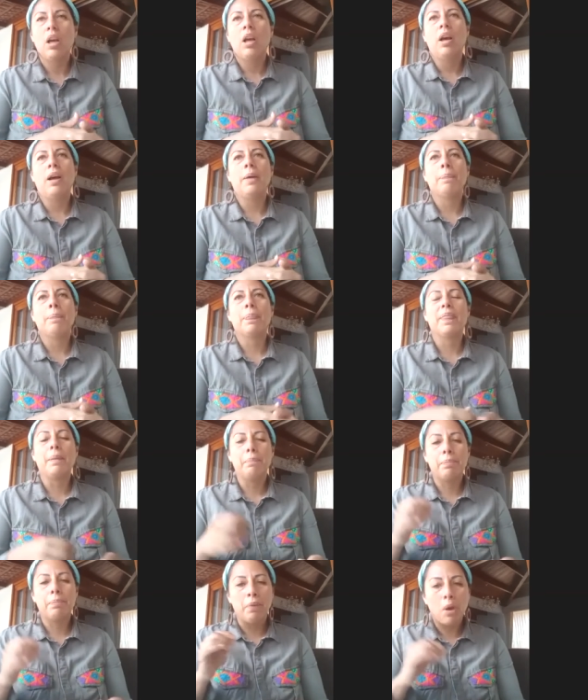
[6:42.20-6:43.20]
The
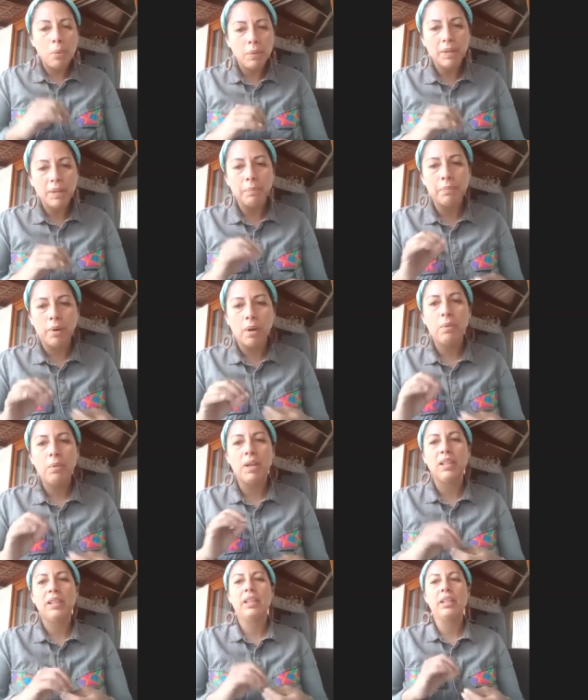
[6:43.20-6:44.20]
problem
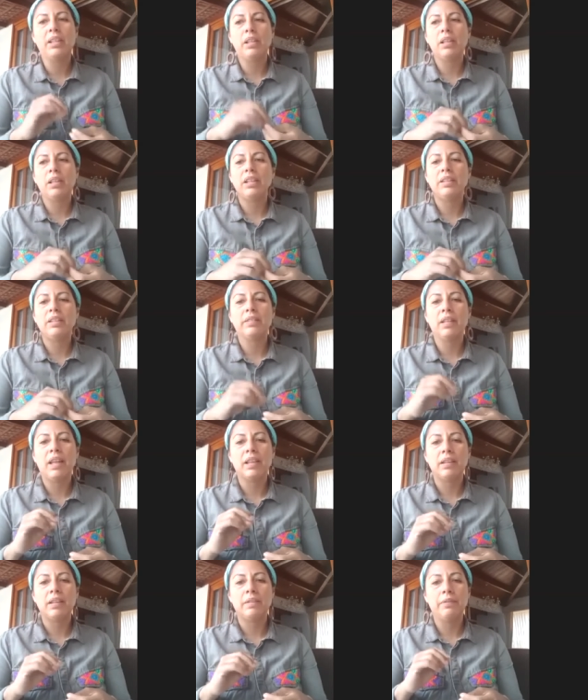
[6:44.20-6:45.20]
probably here is
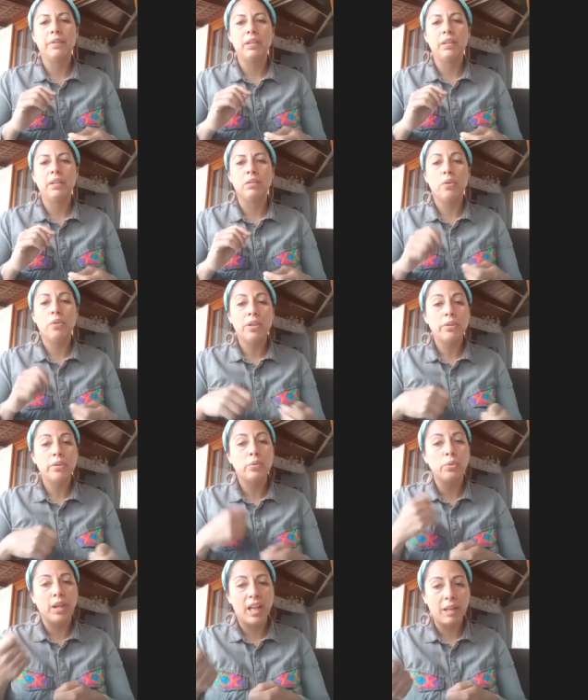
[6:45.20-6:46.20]
like in order
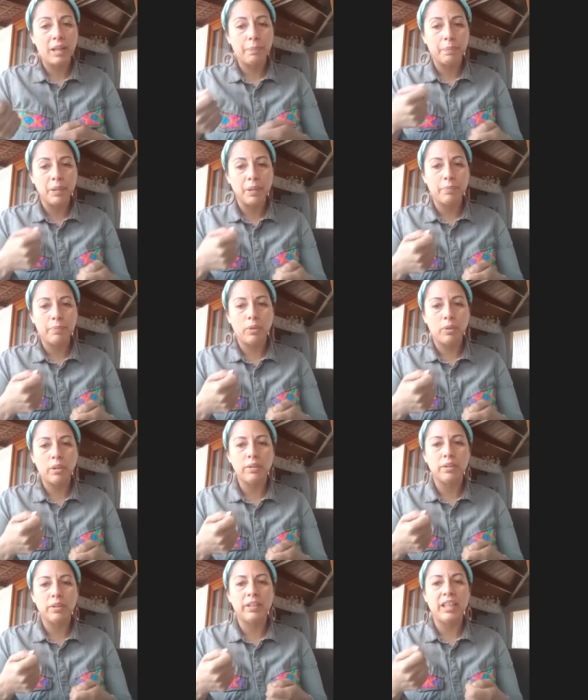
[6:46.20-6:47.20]
to help people,
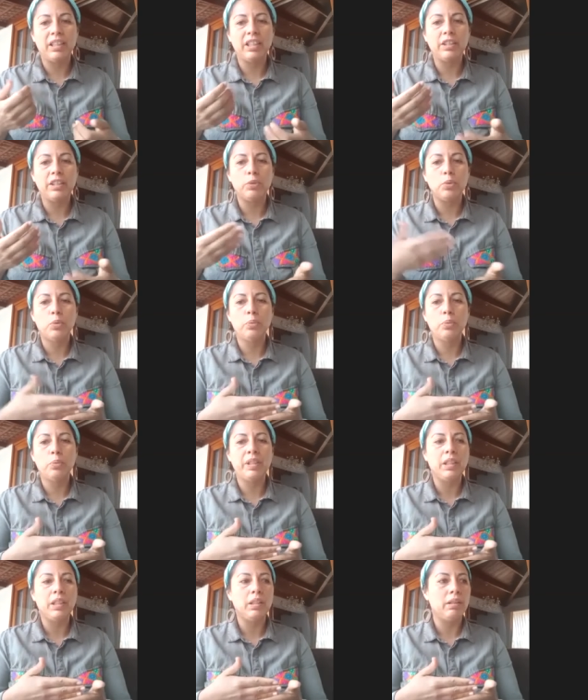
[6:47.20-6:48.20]
they need to
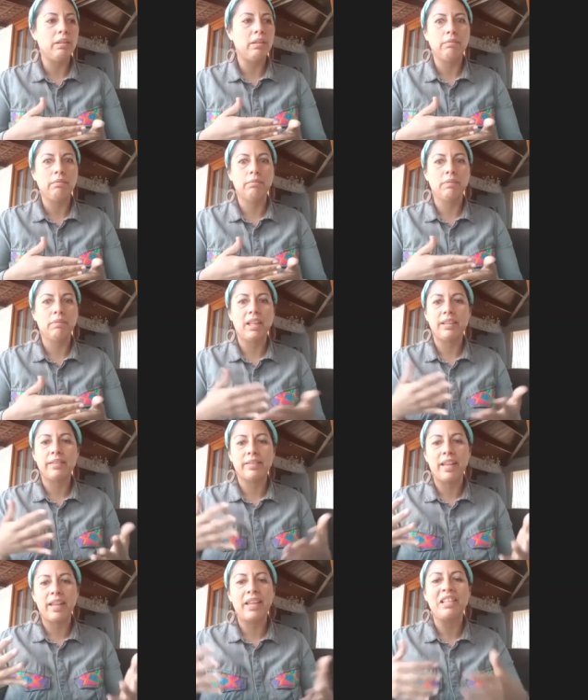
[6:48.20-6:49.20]
be in, let's
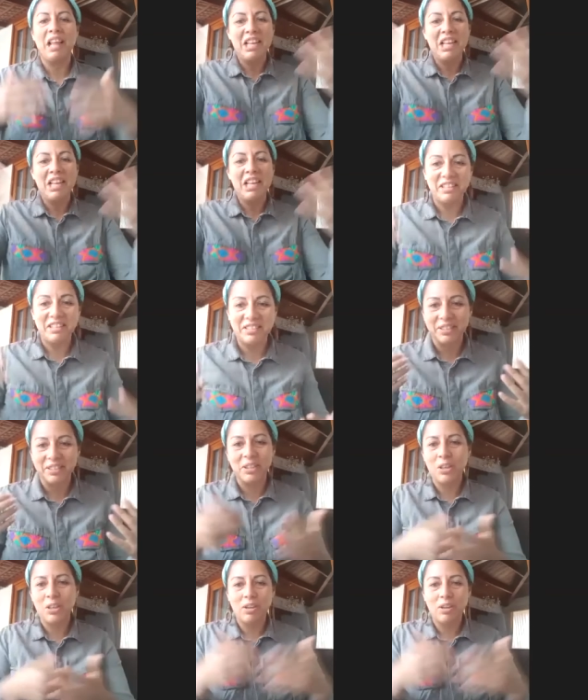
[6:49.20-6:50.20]
say, in a list,
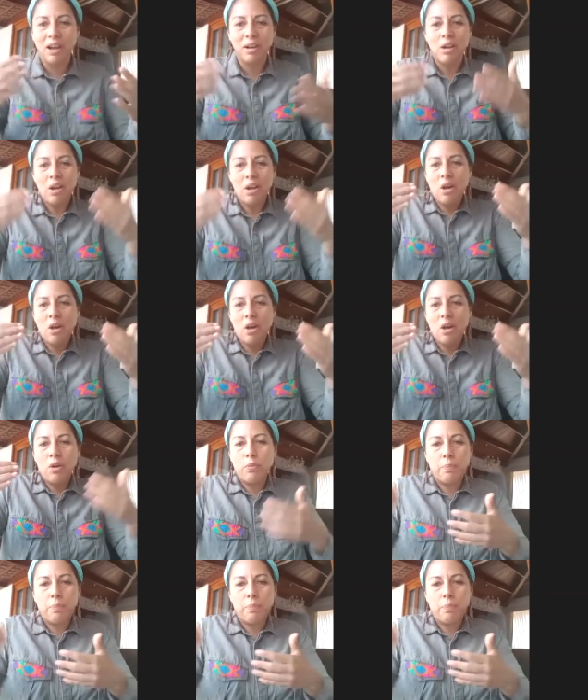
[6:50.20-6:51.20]
no?
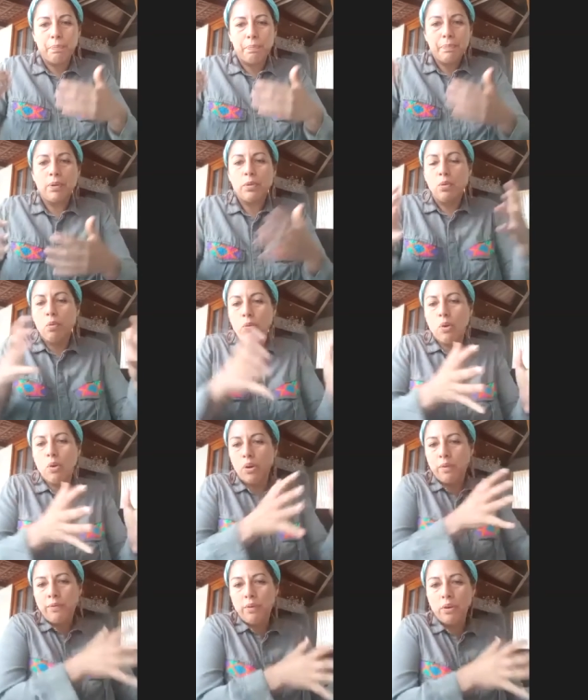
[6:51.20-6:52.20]
People who work
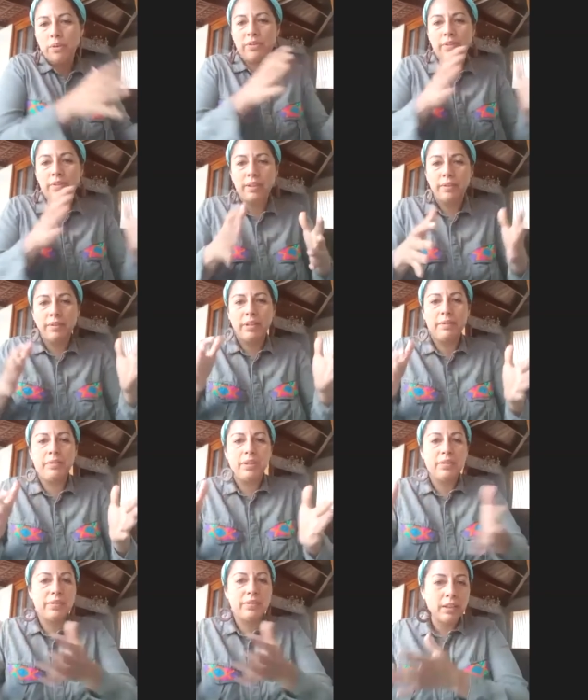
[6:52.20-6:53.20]
for different
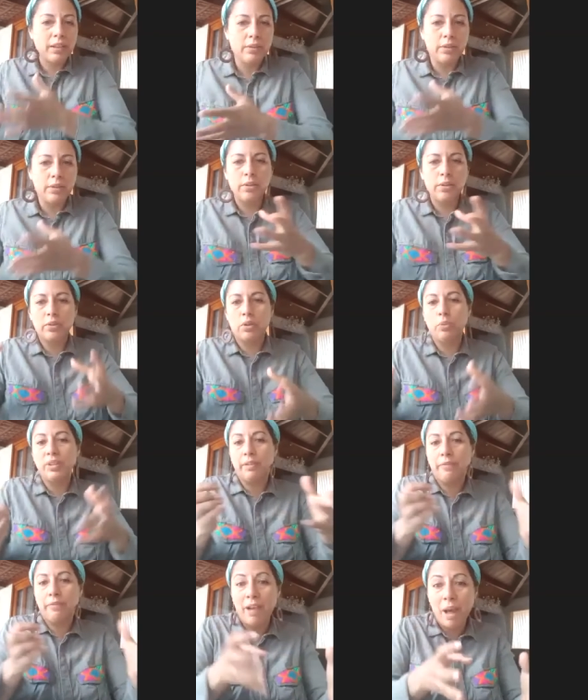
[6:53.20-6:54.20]
sectors or with a
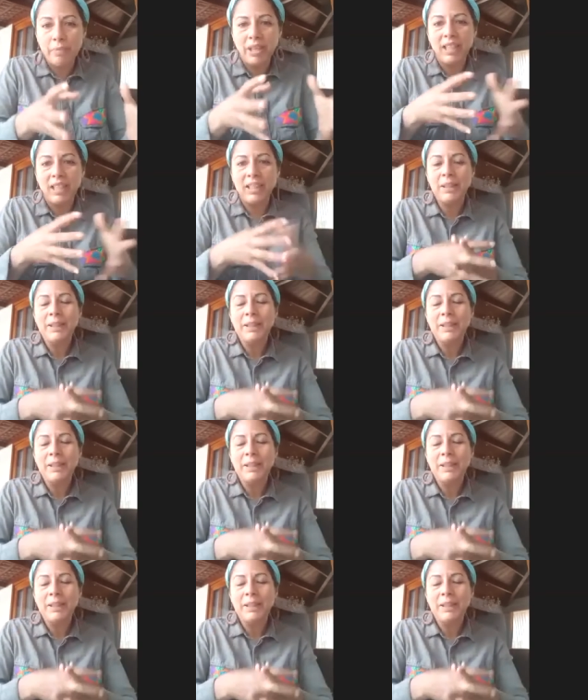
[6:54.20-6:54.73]
family.